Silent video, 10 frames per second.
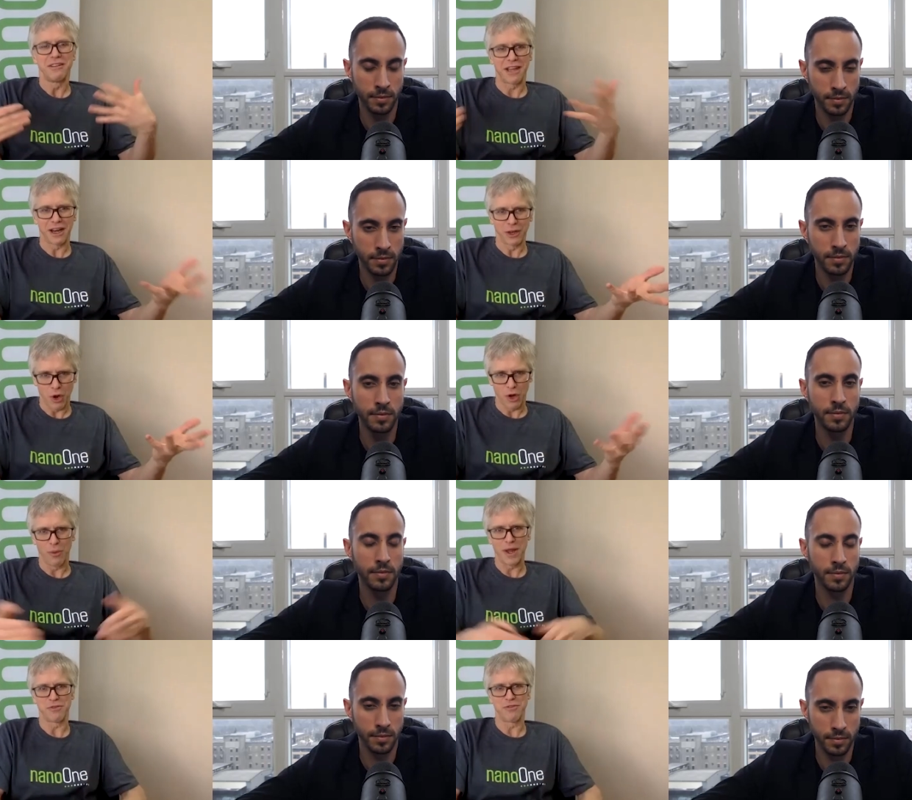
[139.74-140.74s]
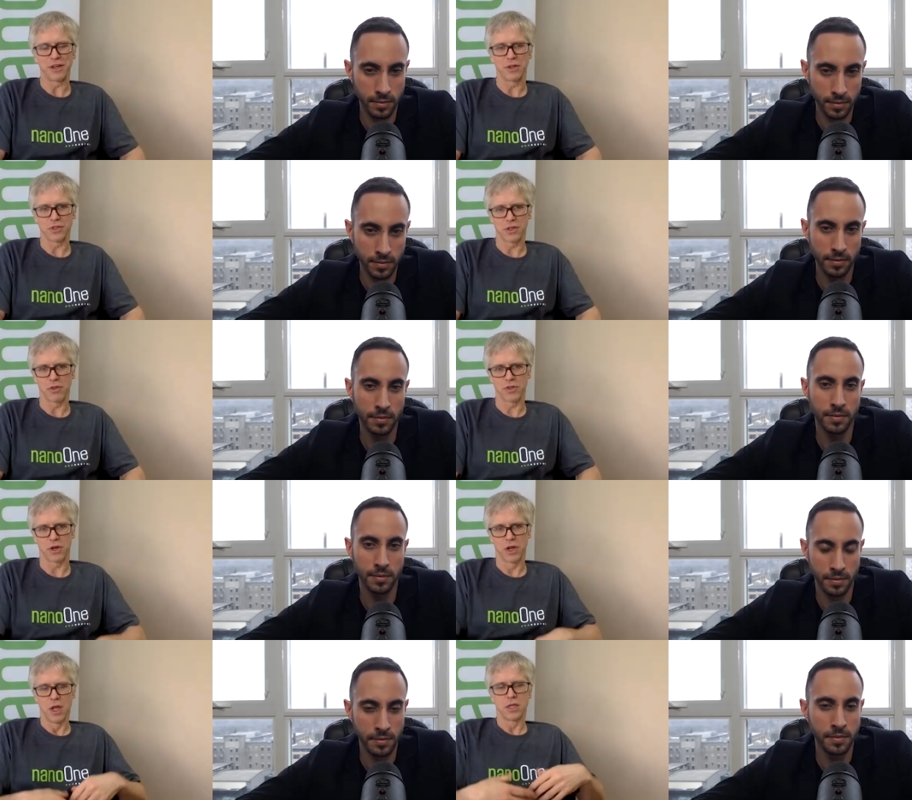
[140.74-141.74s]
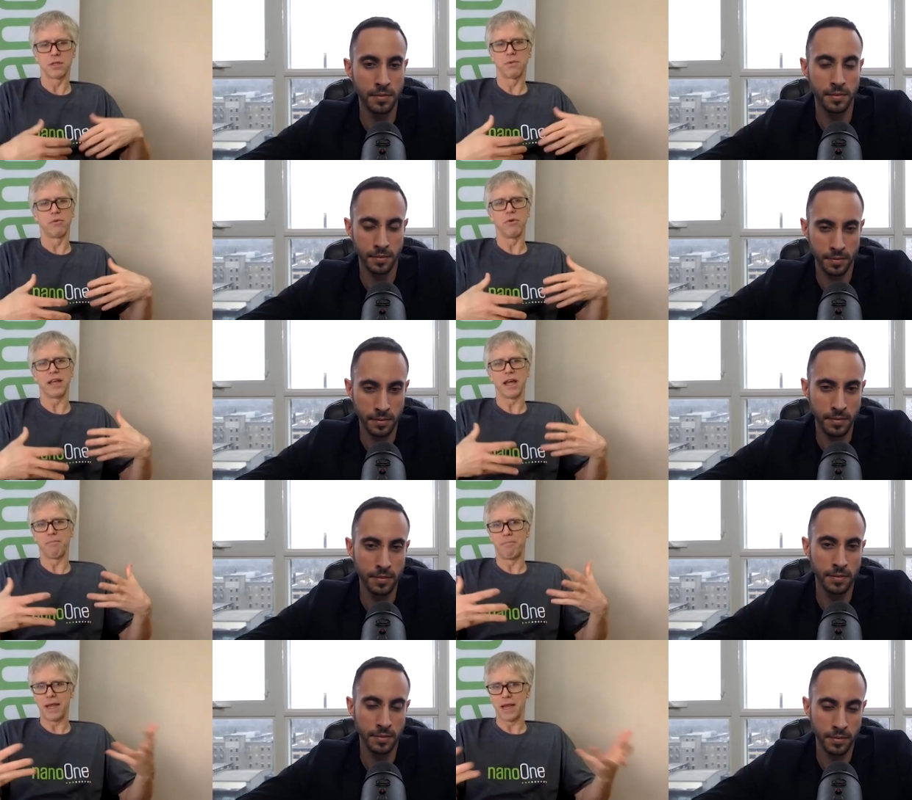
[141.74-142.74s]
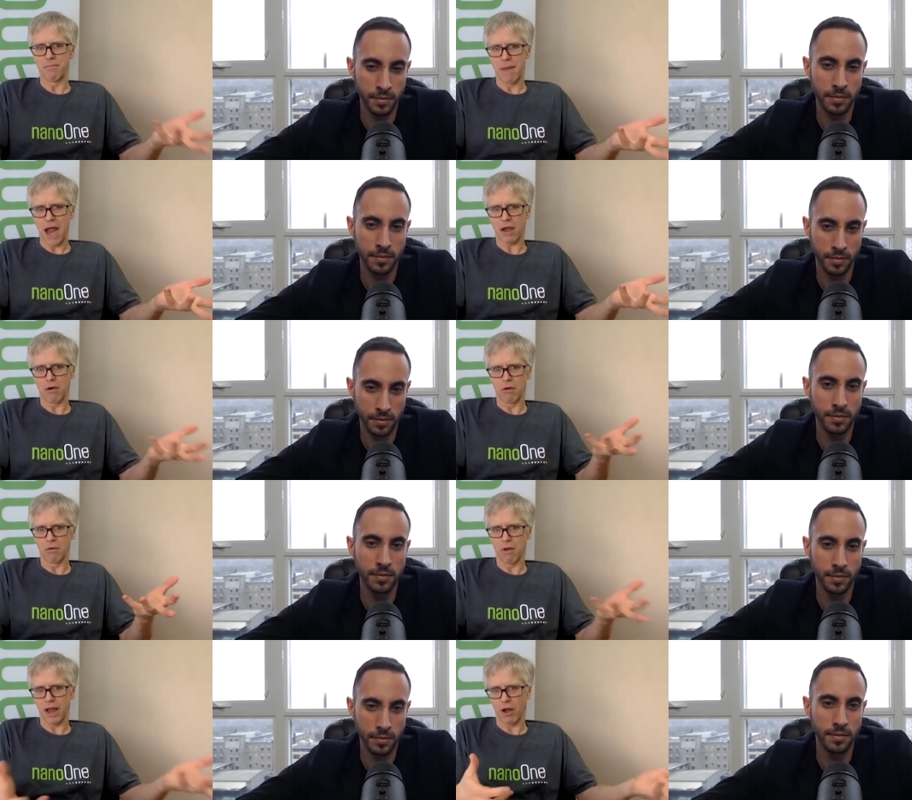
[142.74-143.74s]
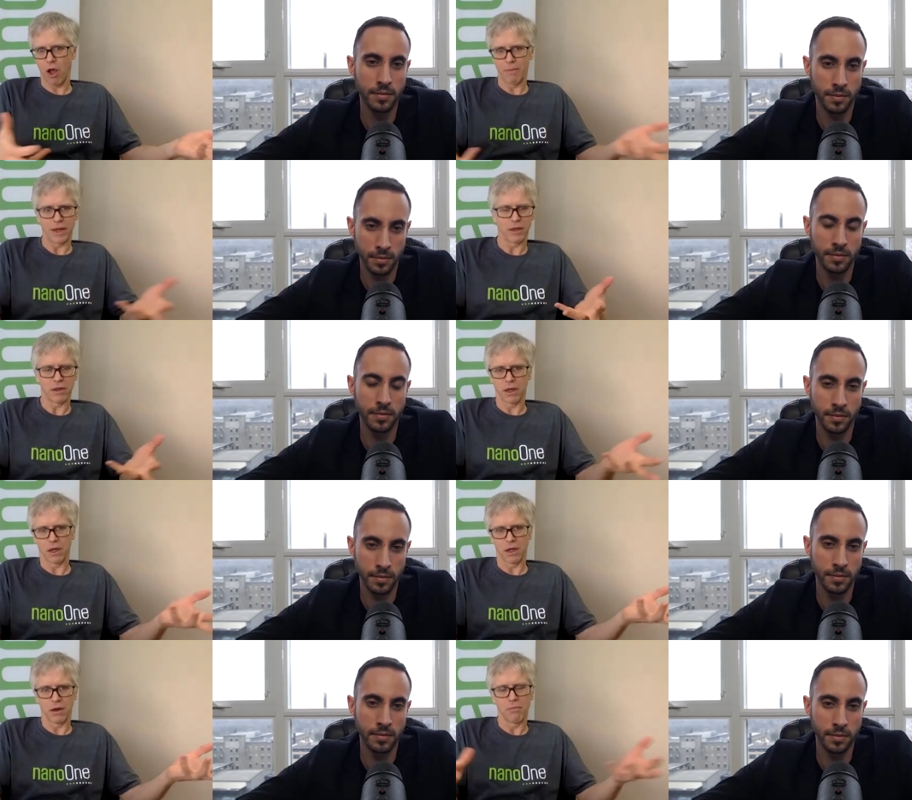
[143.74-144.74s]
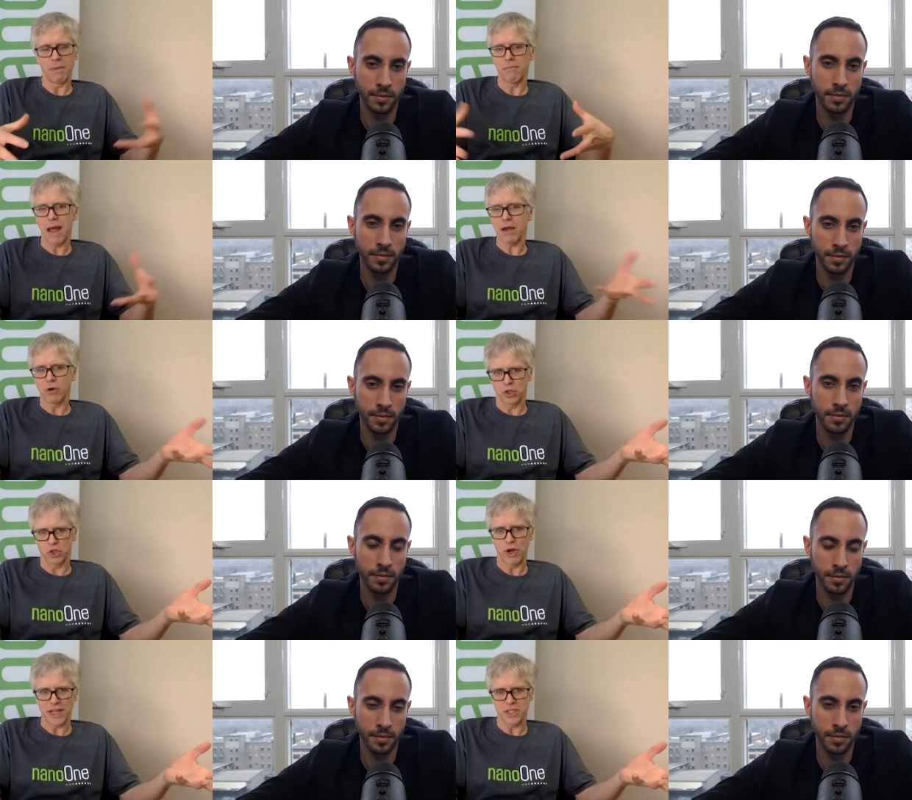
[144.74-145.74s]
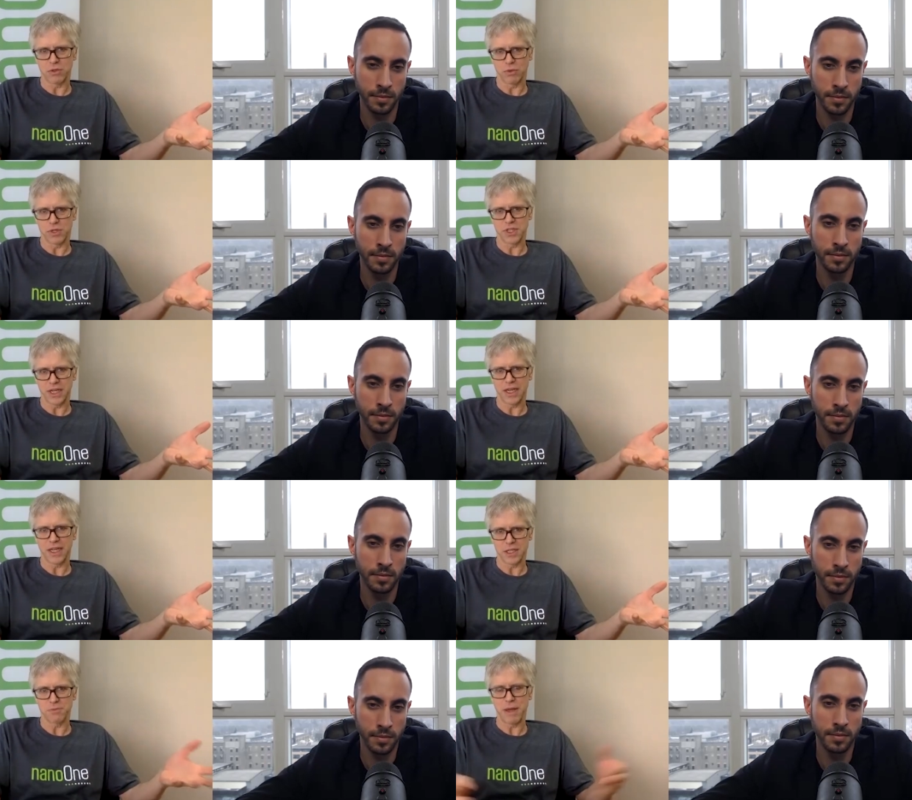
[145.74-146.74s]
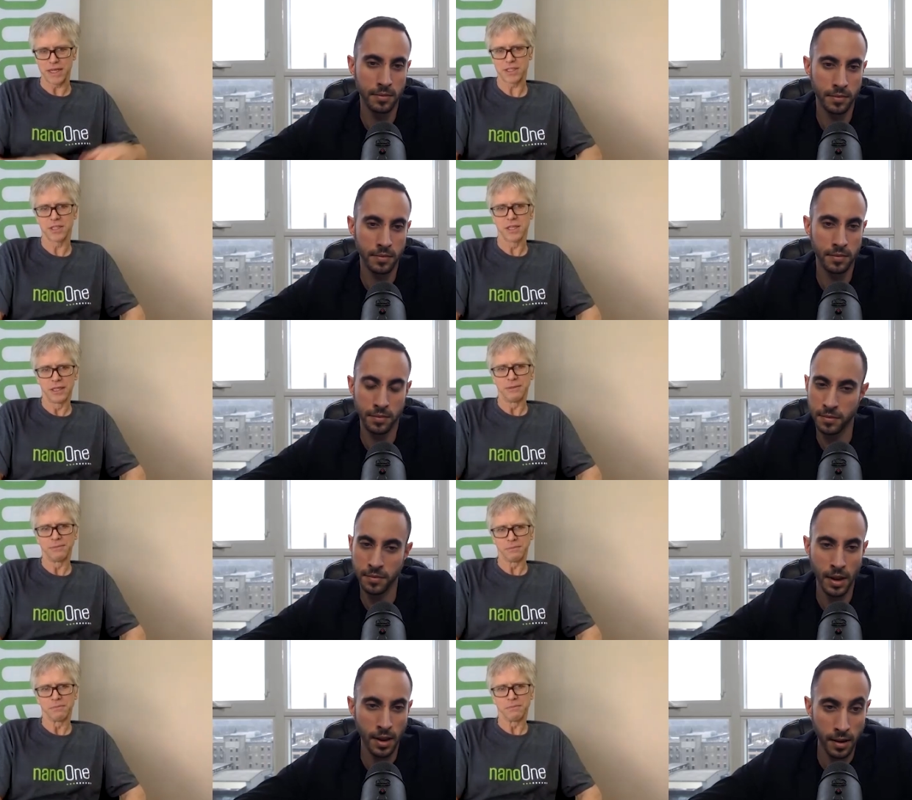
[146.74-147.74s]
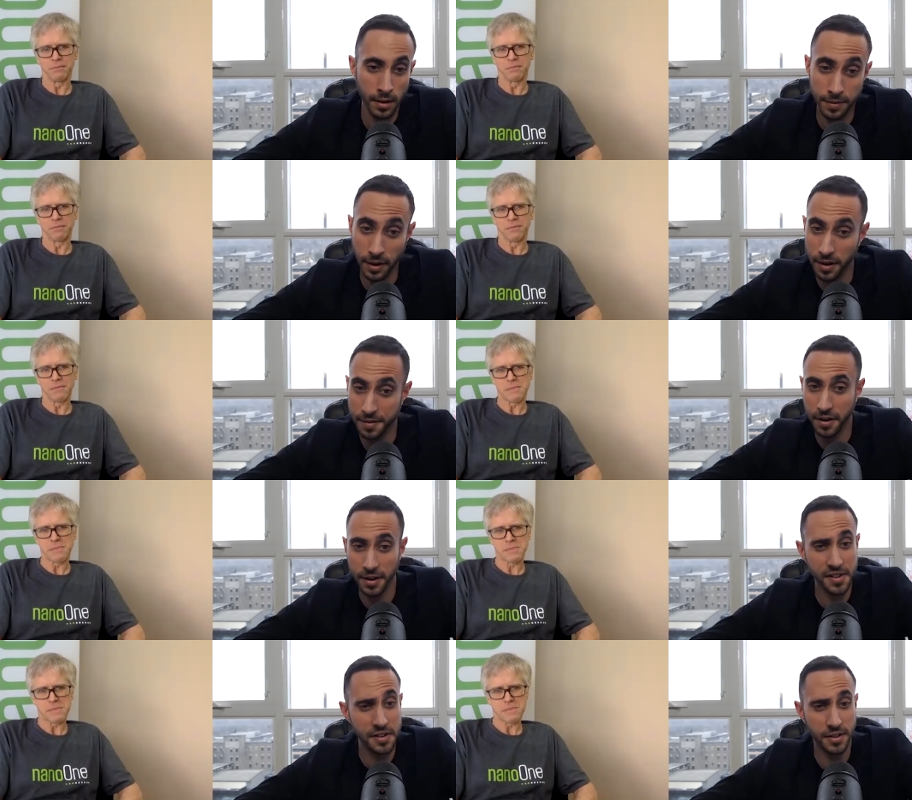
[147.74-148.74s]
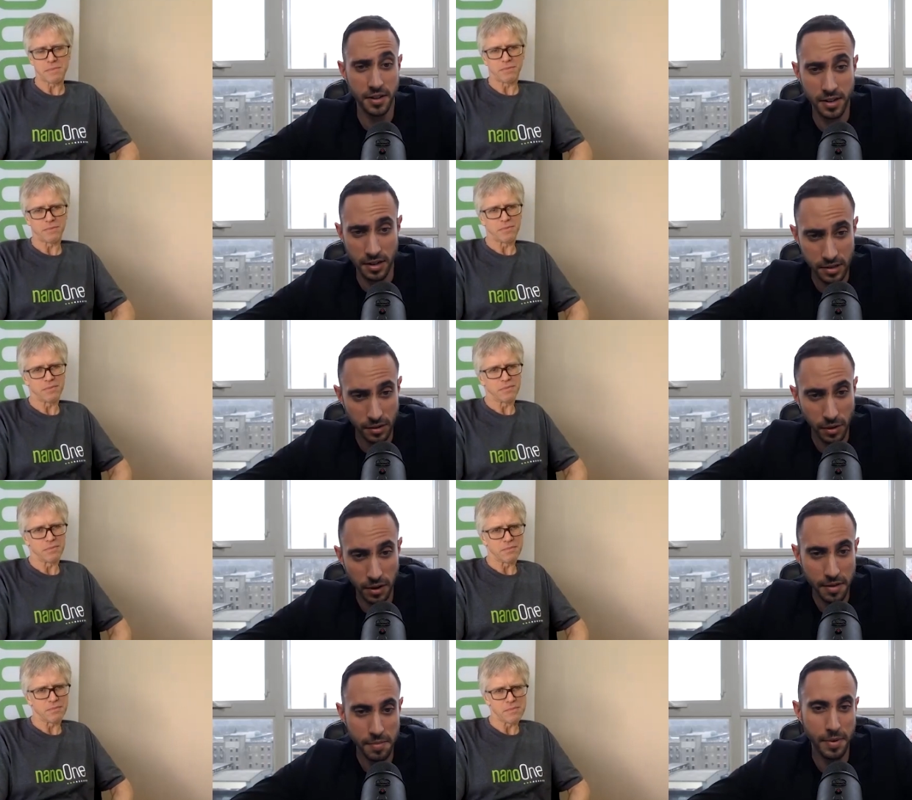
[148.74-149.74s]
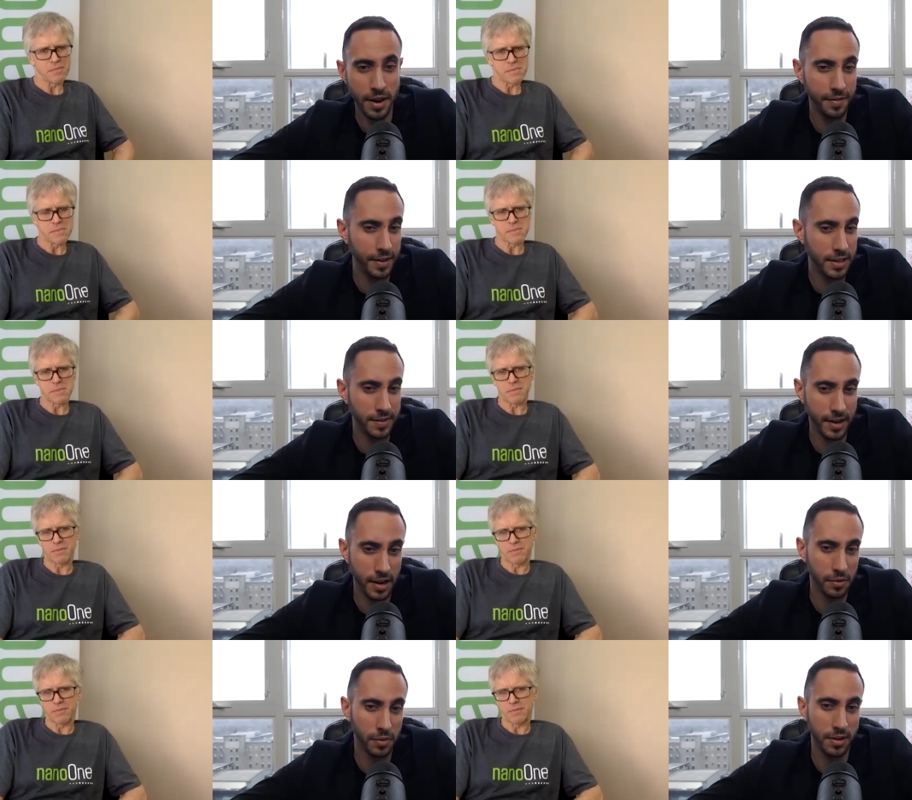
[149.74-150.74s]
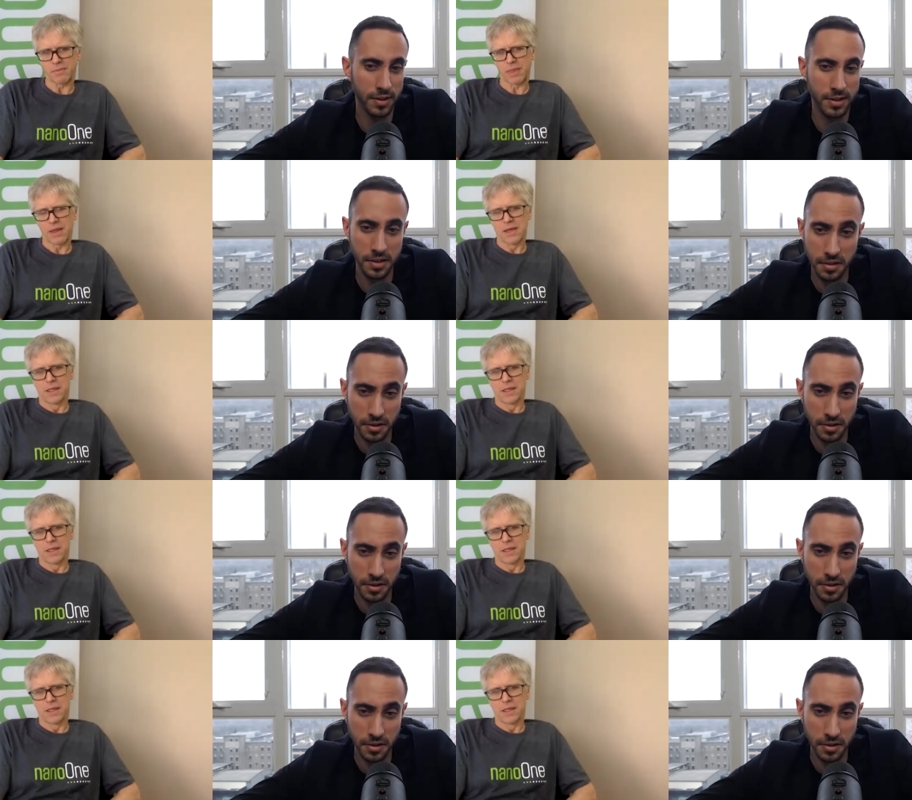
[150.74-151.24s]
Speaker 1: to get a longer range vehicle. So those are some of the really kind of big macroeconomic uh, macro
Speaker 2: trends that we're seeing in the space. Very very interesting. So what are the benefits of Nano One single